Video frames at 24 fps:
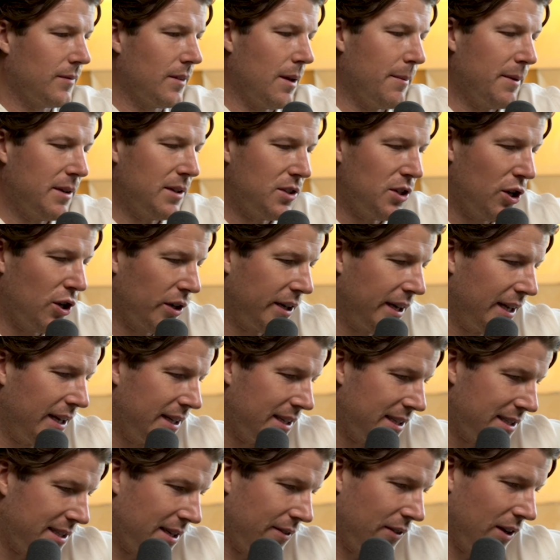I mean, you're not
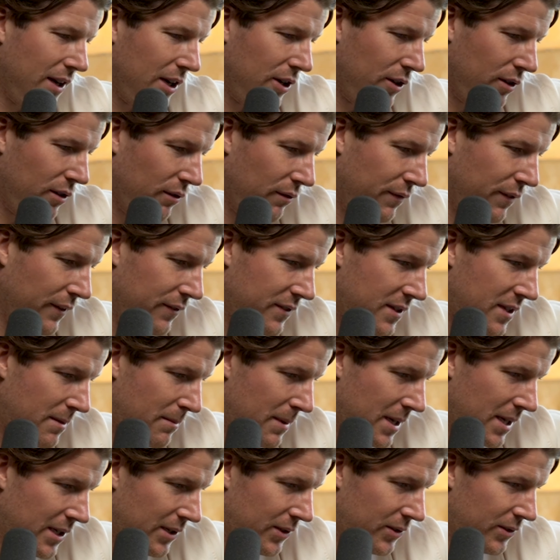getting seven hundred and fifty
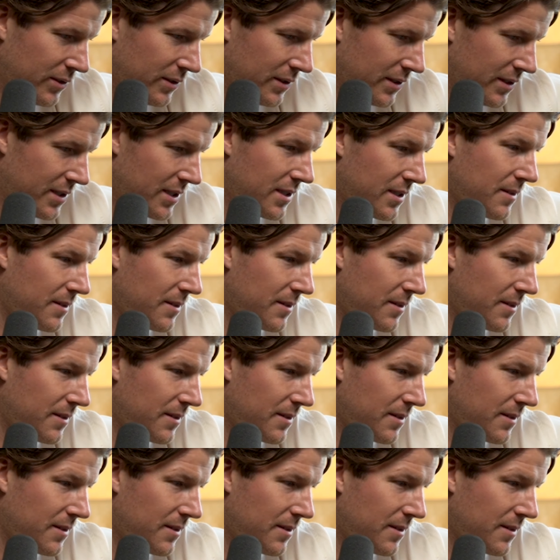mils.